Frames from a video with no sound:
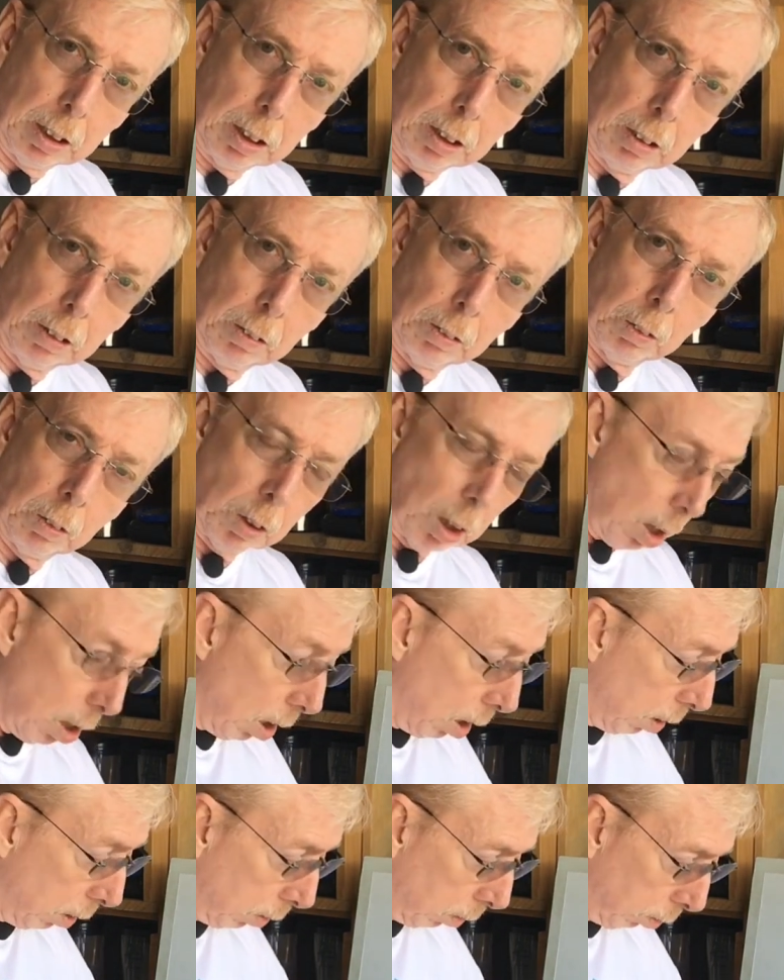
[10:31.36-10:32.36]

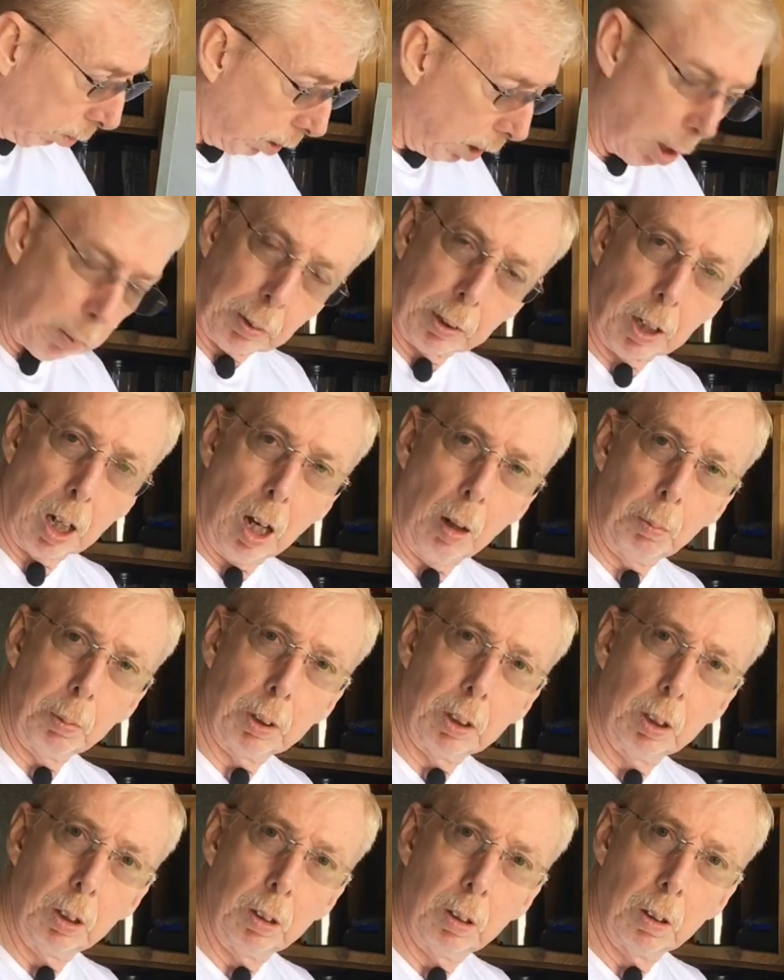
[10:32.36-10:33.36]
tabletops.
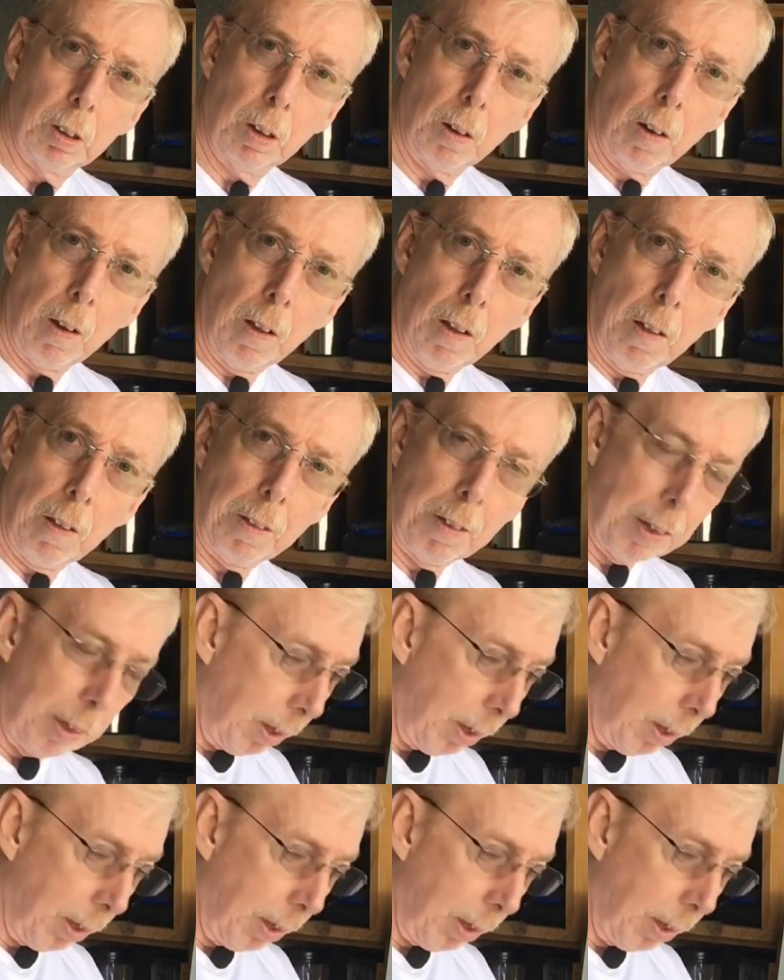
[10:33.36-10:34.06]
They